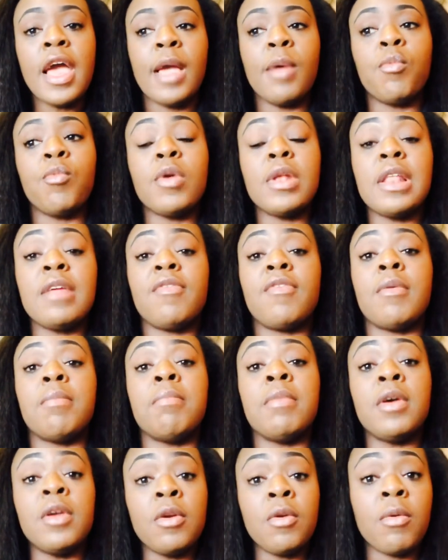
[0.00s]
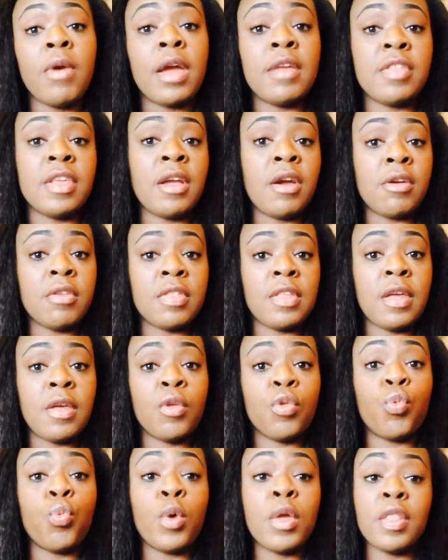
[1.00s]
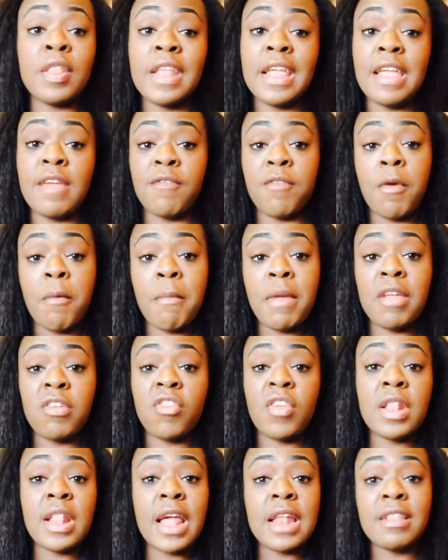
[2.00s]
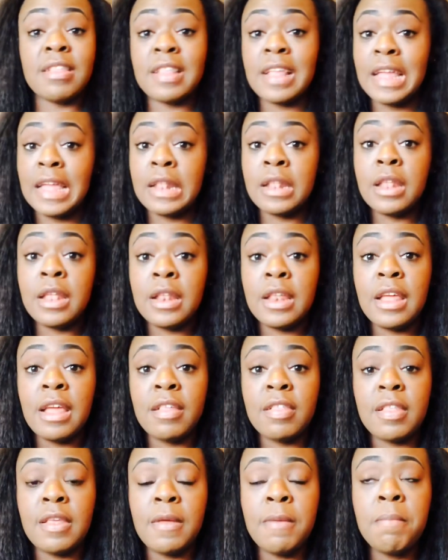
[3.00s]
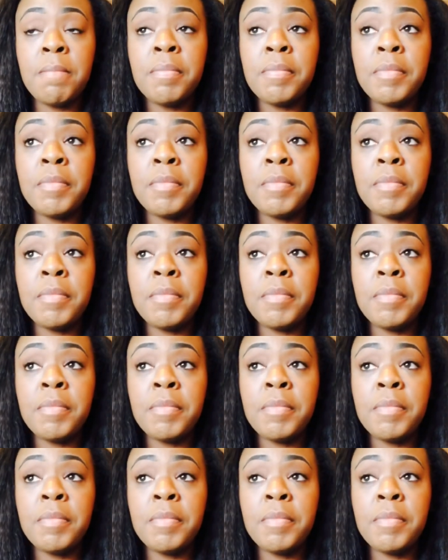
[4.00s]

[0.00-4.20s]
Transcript: and really familiarizing ourselves with the information that is in the DSM.